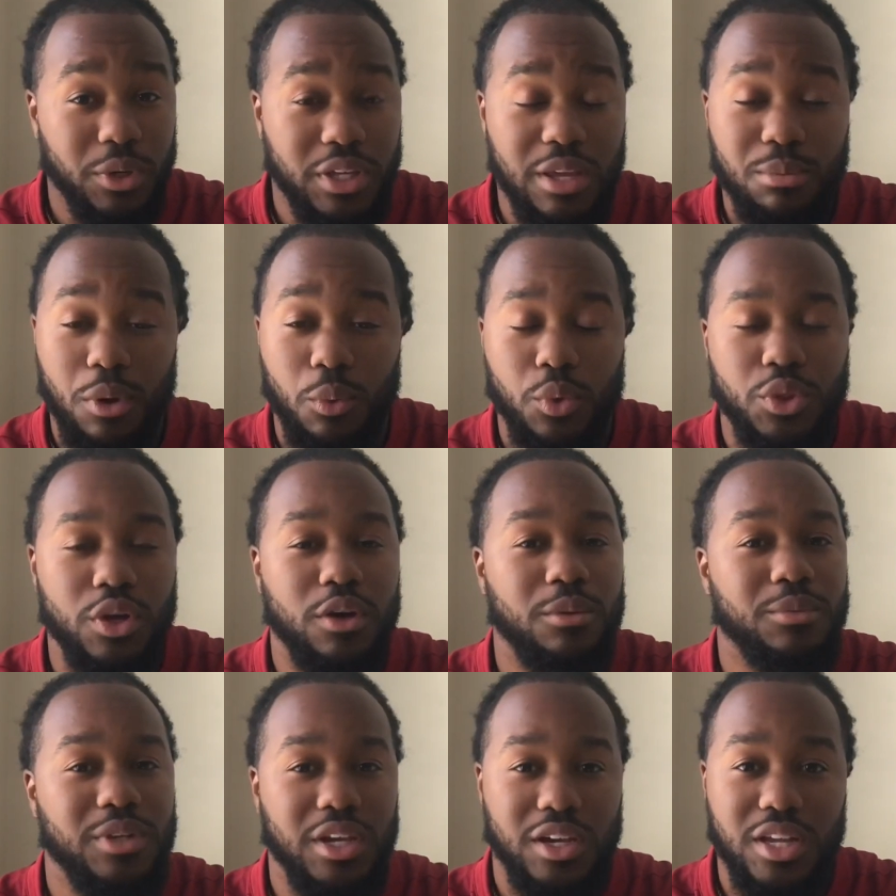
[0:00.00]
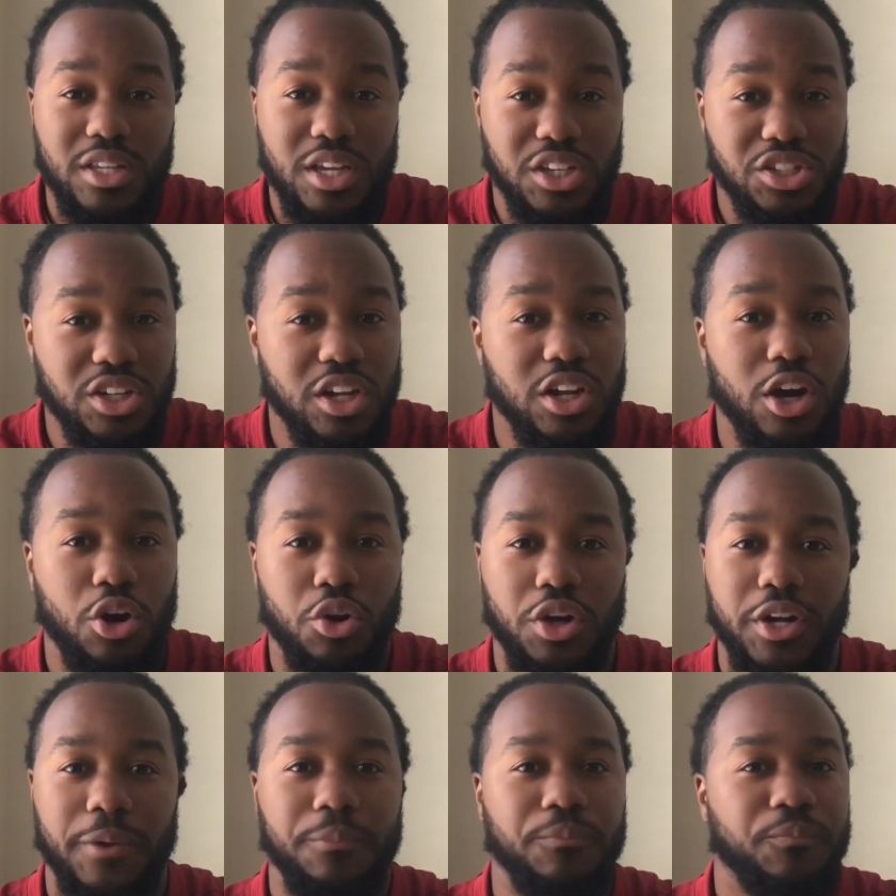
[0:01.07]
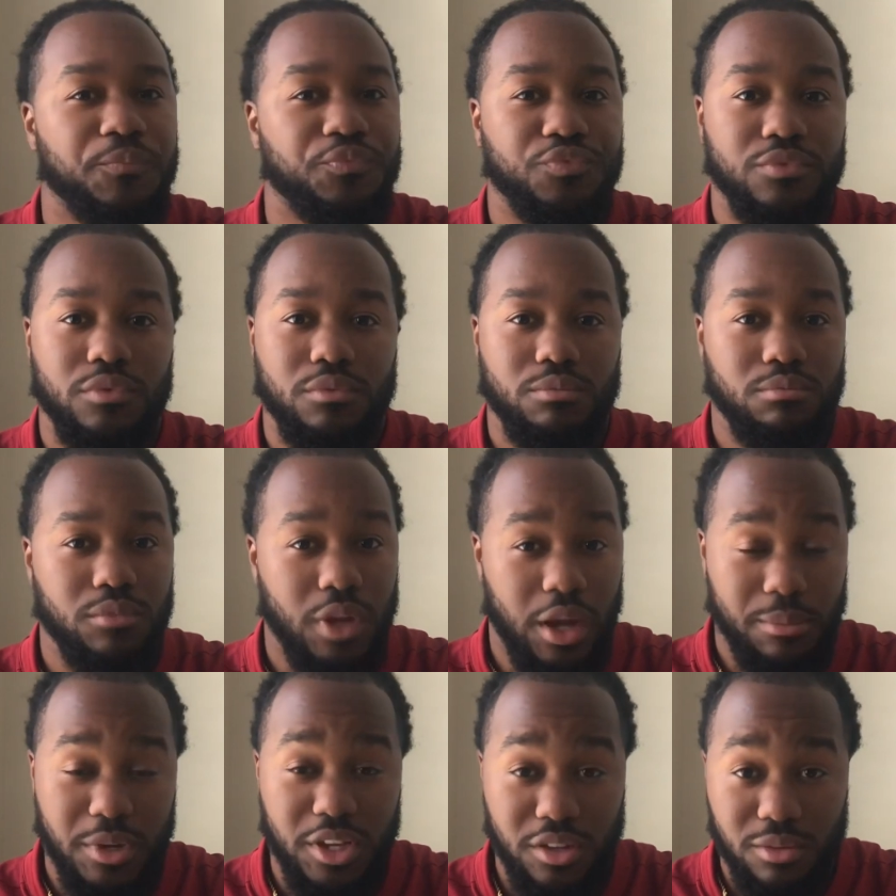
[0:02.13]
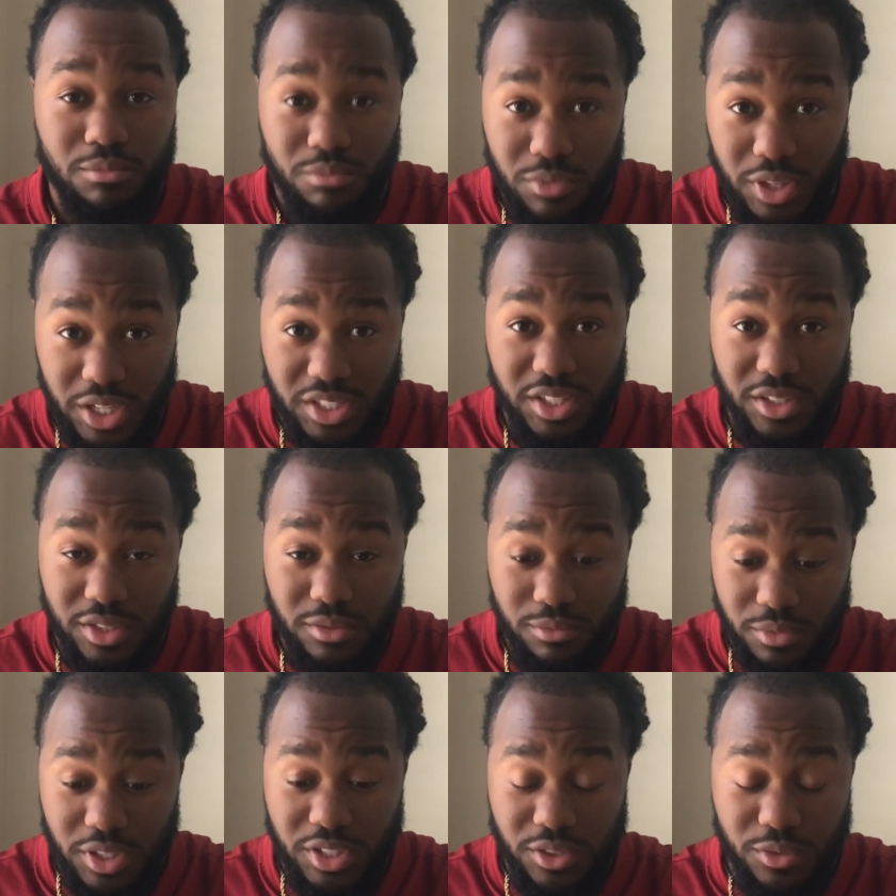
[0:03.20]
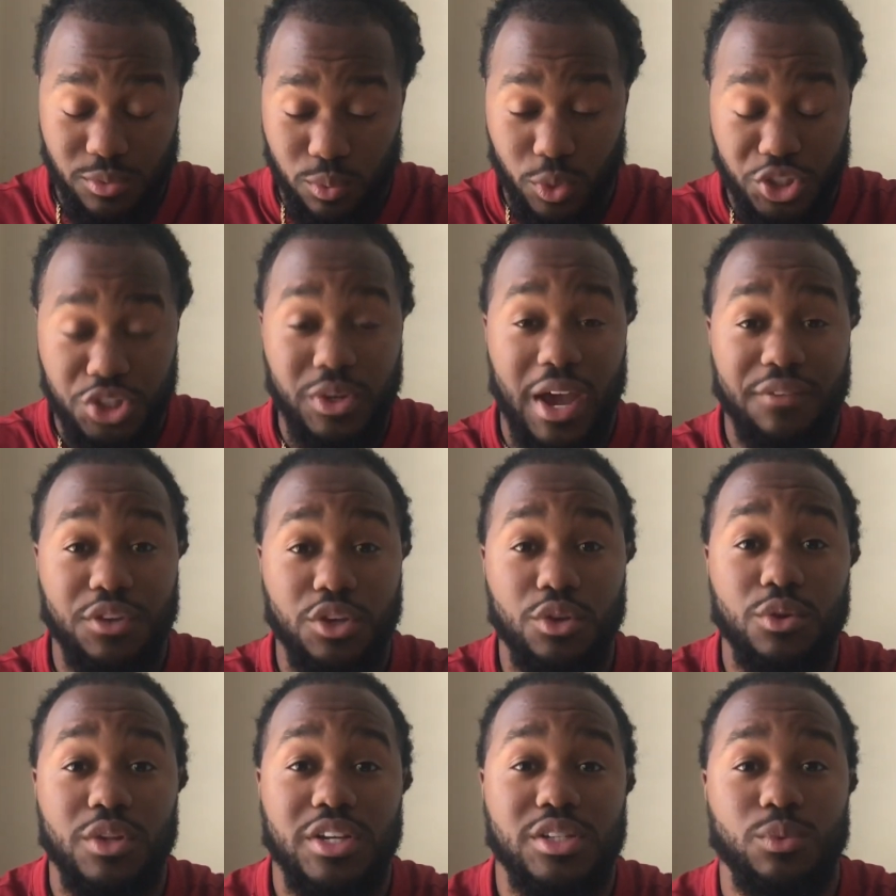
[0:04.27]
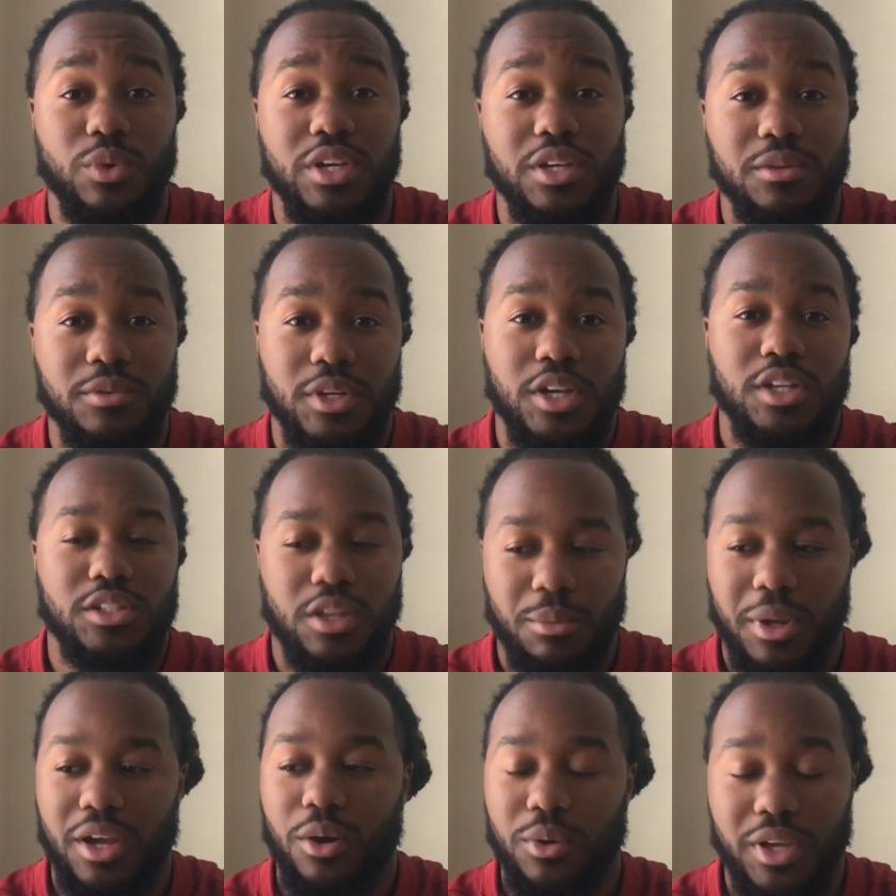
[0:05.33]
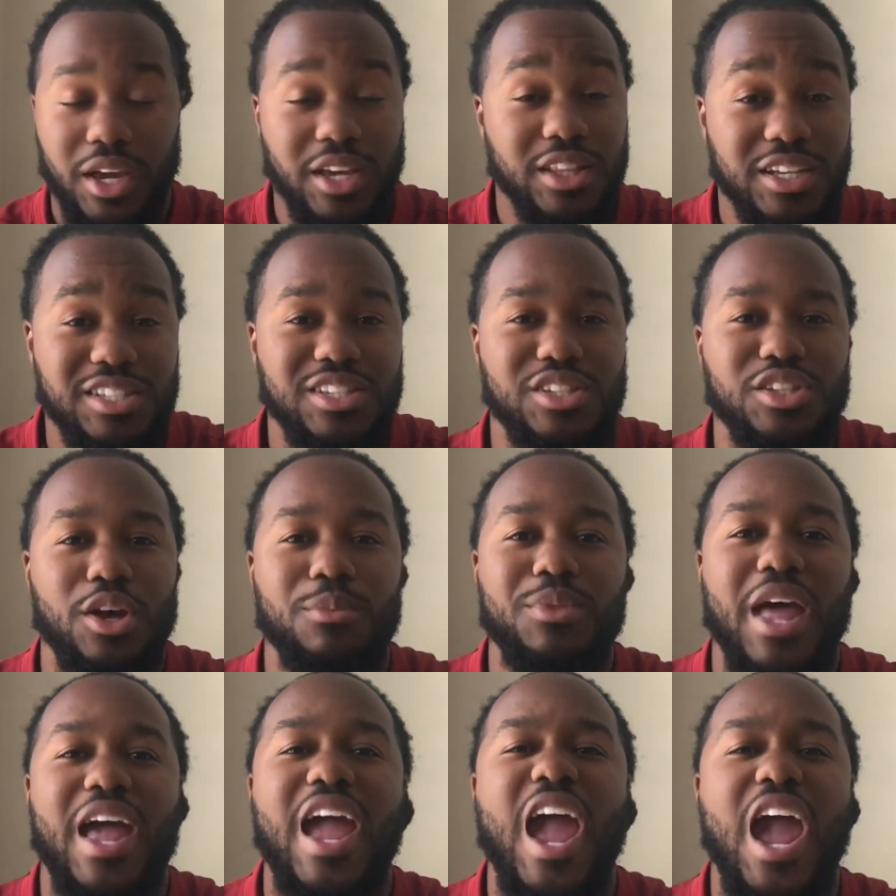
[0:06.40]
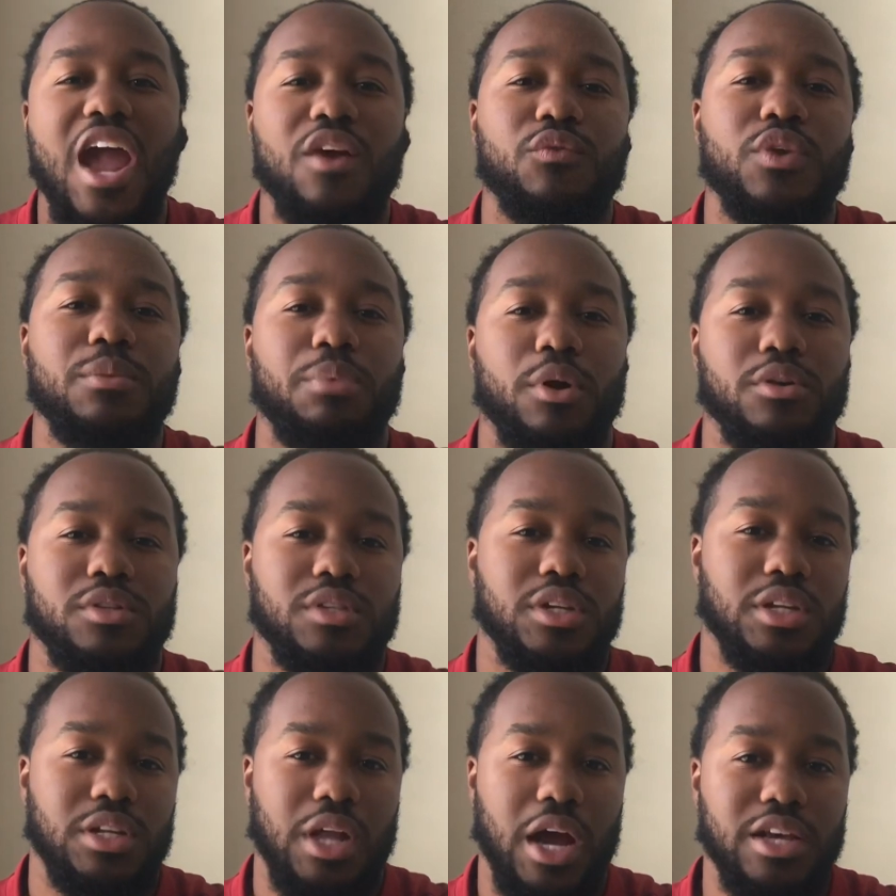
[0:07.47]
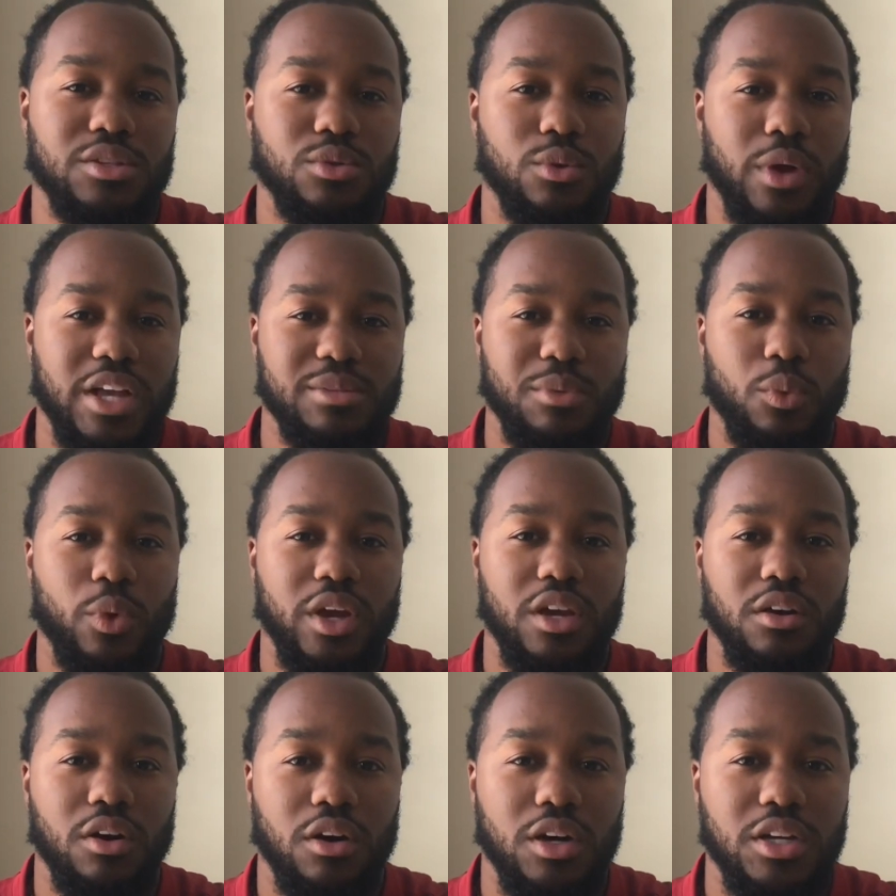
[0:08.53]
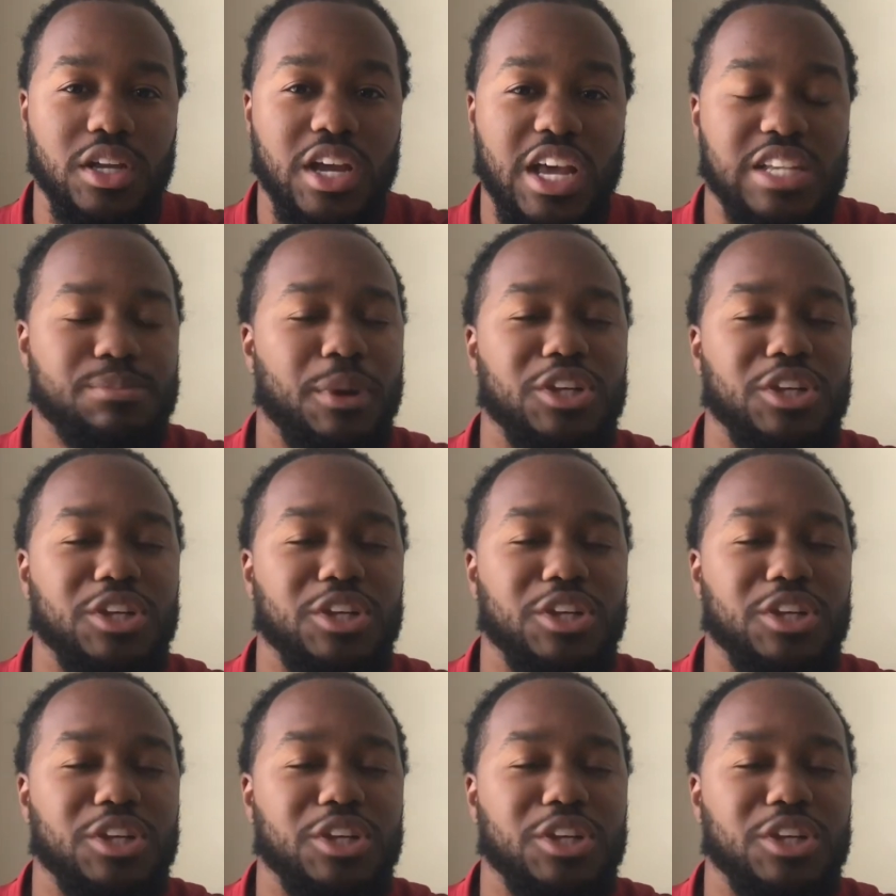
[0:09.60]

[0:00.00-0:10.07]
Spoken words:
I mean, this is what you have to do this week. So I'm like, okay, this is something that every person in high school has been waiting on, especially like if you're a freshman or a sophomore.